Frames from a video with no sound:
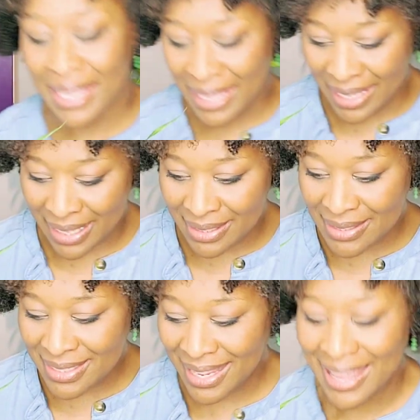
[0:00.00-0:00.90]

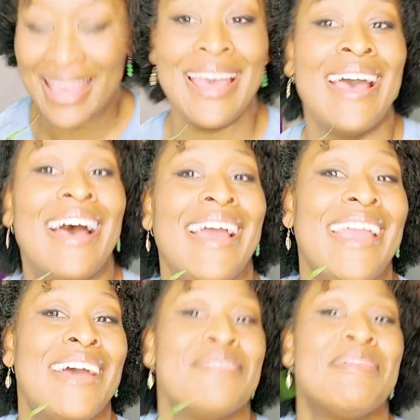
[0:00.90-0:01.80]
And I
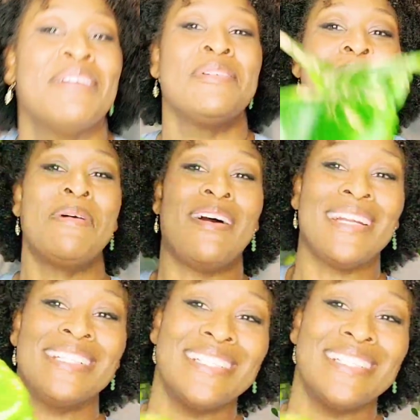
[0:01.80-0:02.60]
have my repotted